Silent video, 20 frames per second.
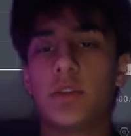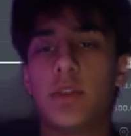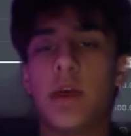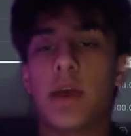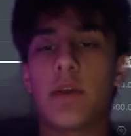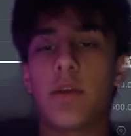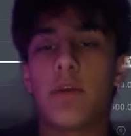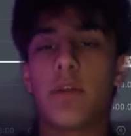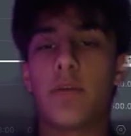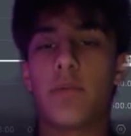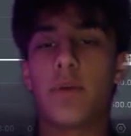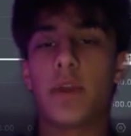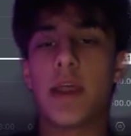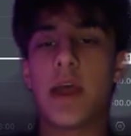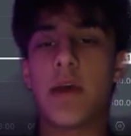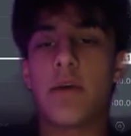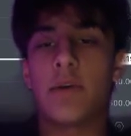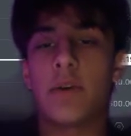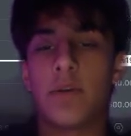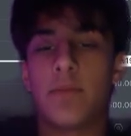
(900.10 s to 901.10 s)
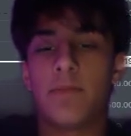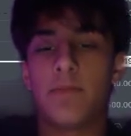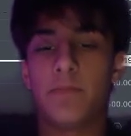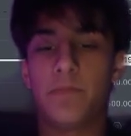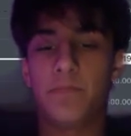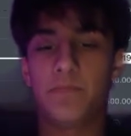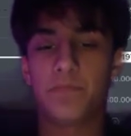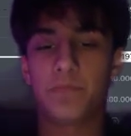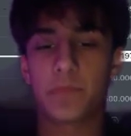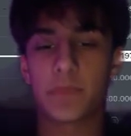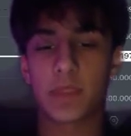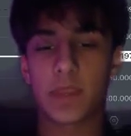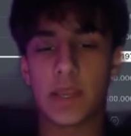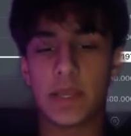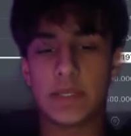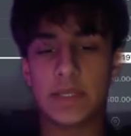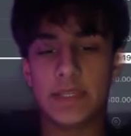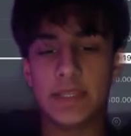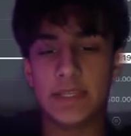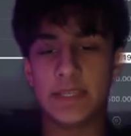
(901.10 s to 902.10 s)
I go to the 1 hour. I
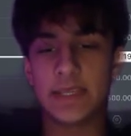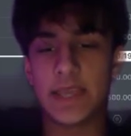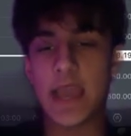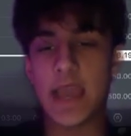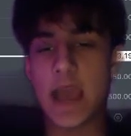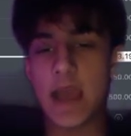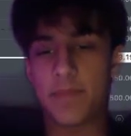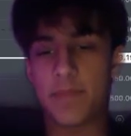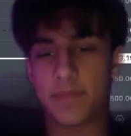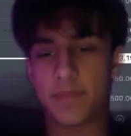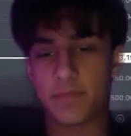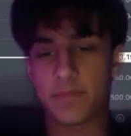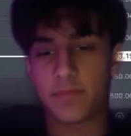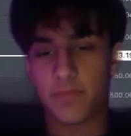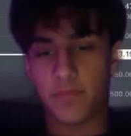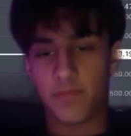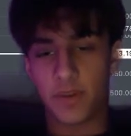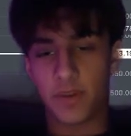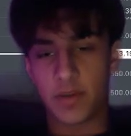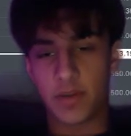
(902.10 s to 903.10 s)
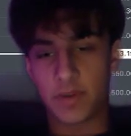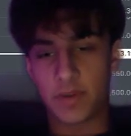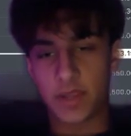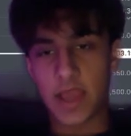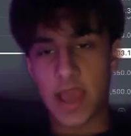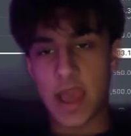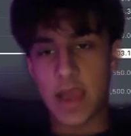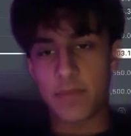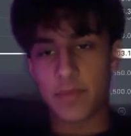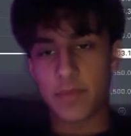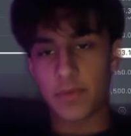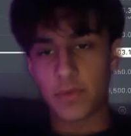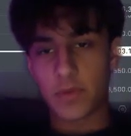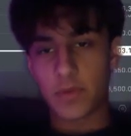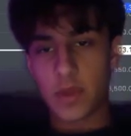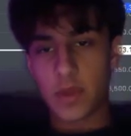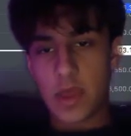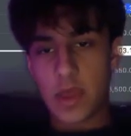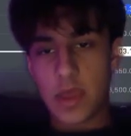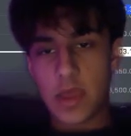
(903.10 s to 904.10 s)
see this gap, 1 hour gap.
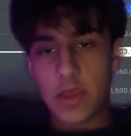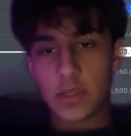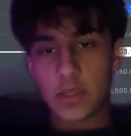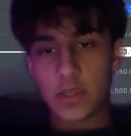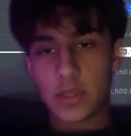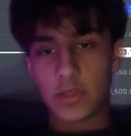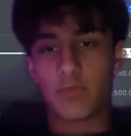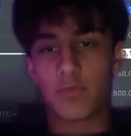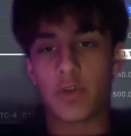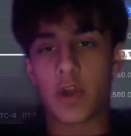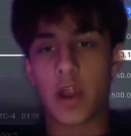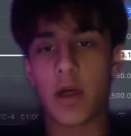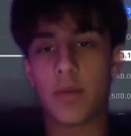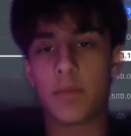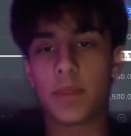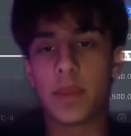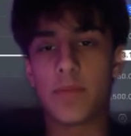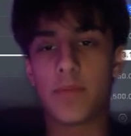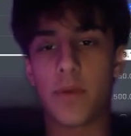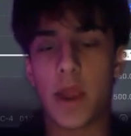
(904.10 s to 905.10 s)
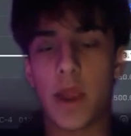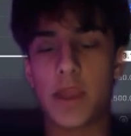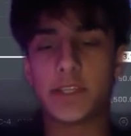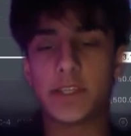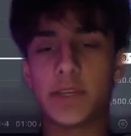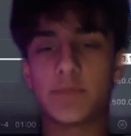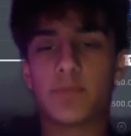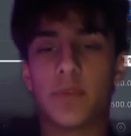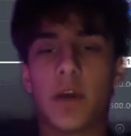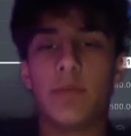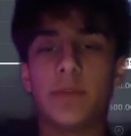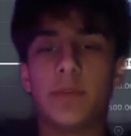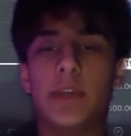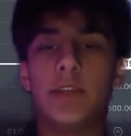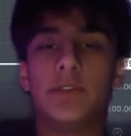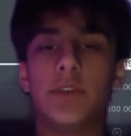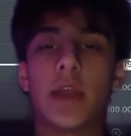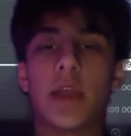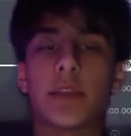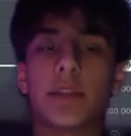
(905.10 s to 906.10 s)
So price is probably
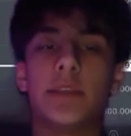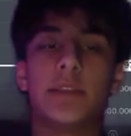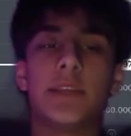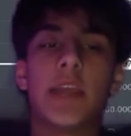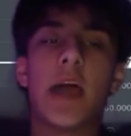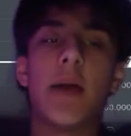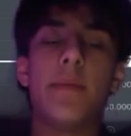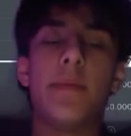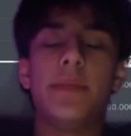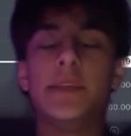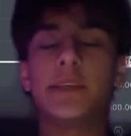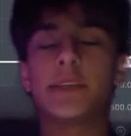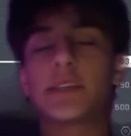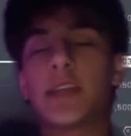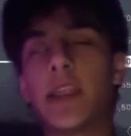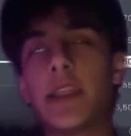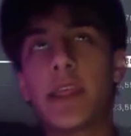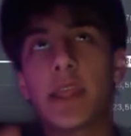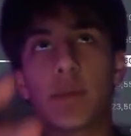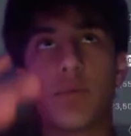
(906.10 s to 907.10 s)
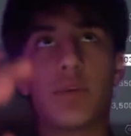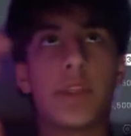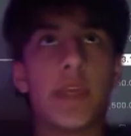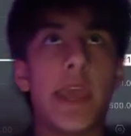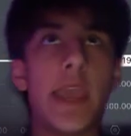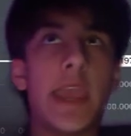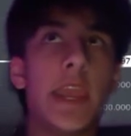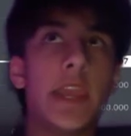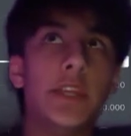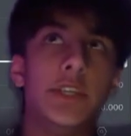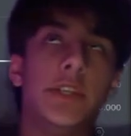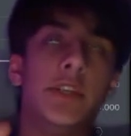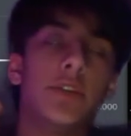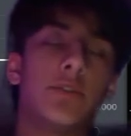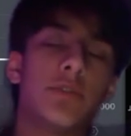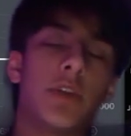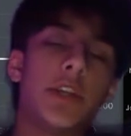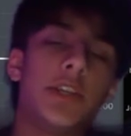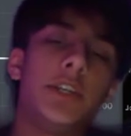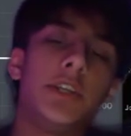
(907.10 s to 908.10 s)
attracted to this gap, and this is kind of like where that Asian
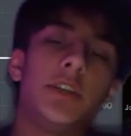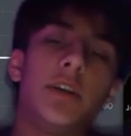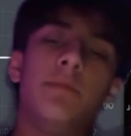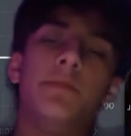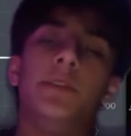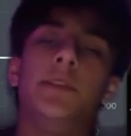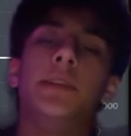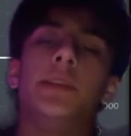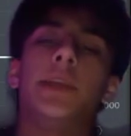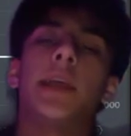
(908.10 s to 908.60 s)
discretion comes in.